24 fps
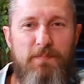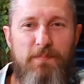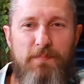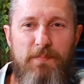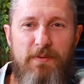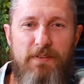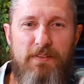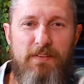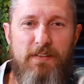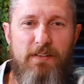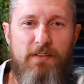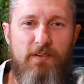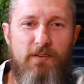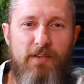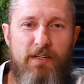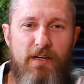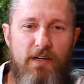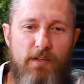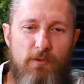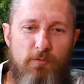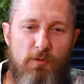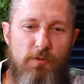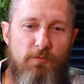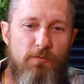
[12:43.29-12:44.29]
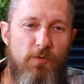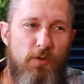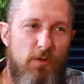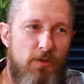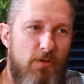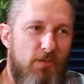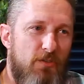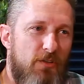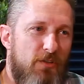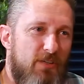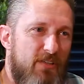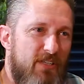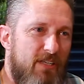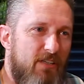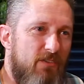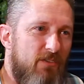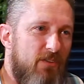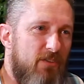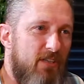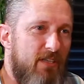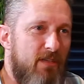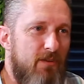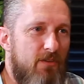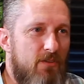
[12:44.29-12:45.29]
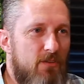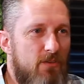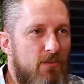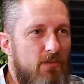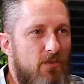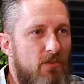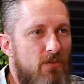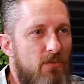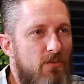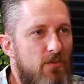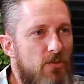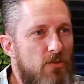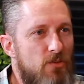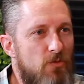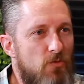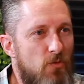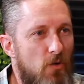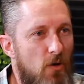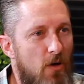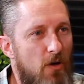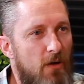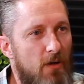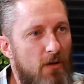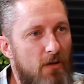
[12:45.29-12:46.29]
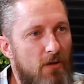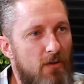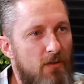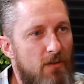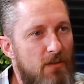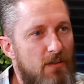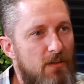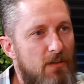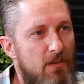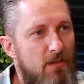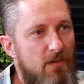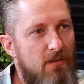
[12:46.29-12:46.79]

but the, yeah, the referrals are generally stronger,